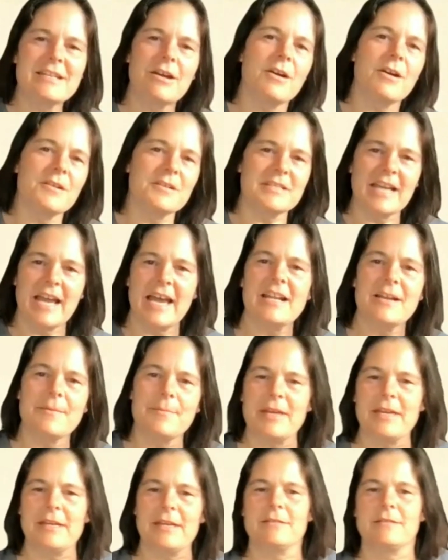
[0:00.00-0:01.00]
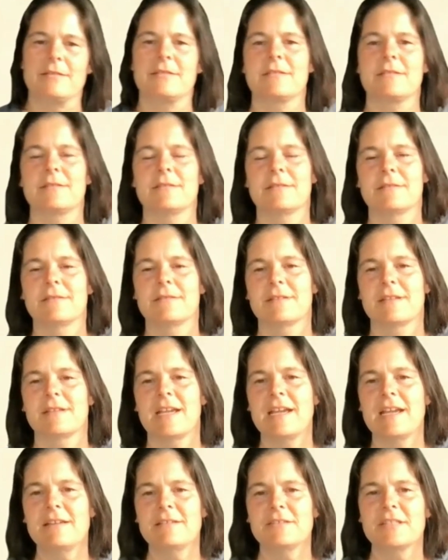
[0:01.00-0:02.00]
our database.
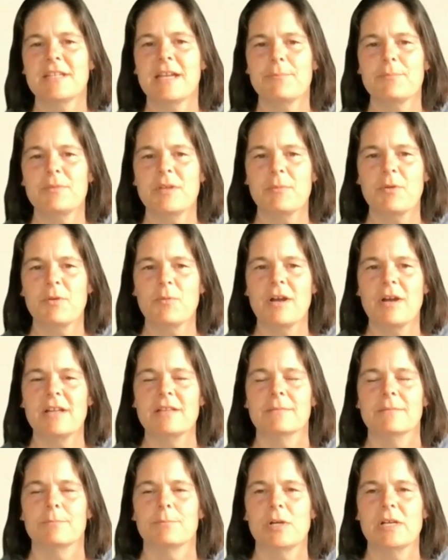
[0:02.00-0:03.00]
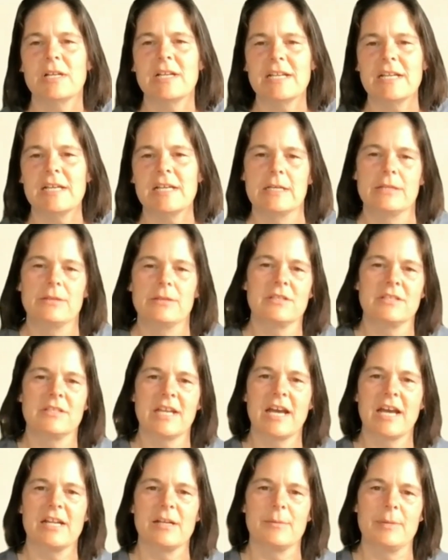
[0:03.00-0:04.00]
Okay, step number 1, put it in the
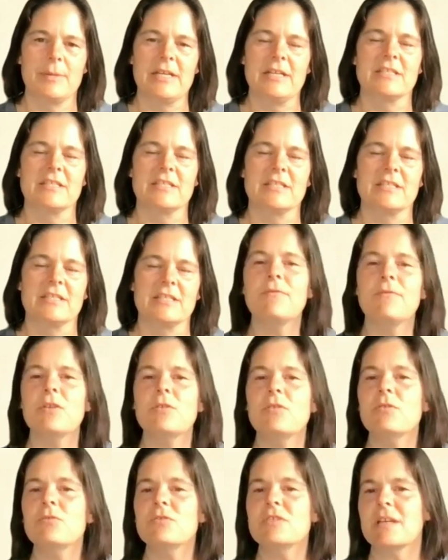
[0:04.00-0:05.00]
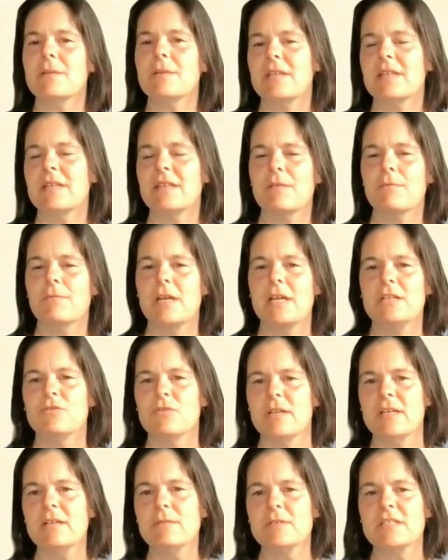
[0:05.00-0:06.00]
database. If you use something like what
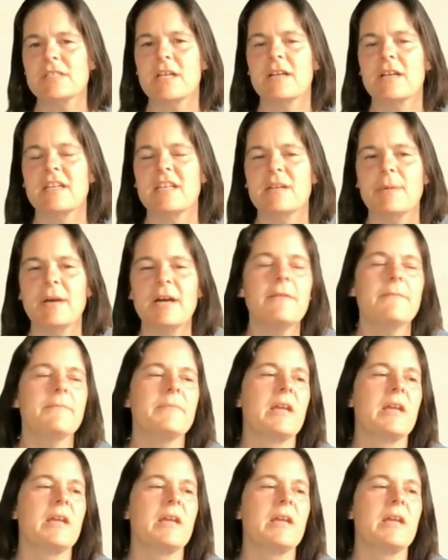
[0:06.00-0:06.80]
Adriana was talking about,